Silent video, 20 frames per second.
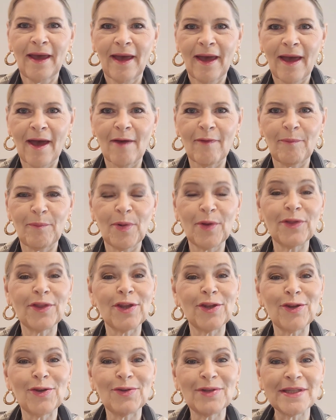I've put the
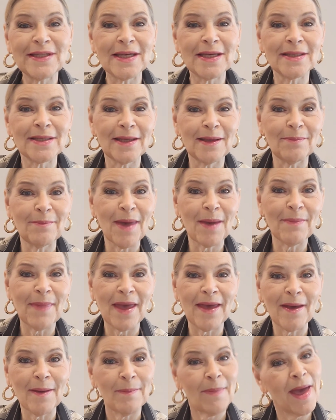nude sticks in my
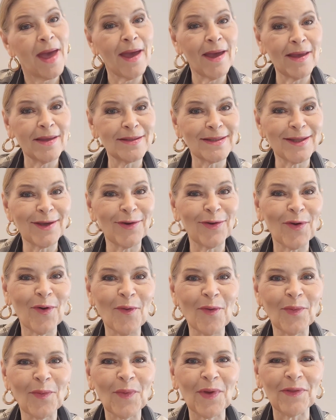makeup bag because they're
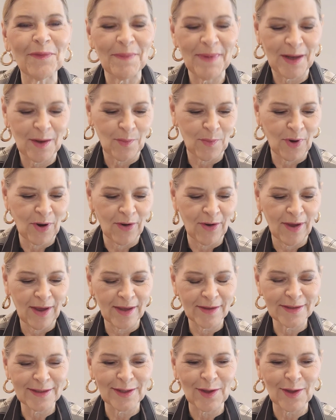going with me to work.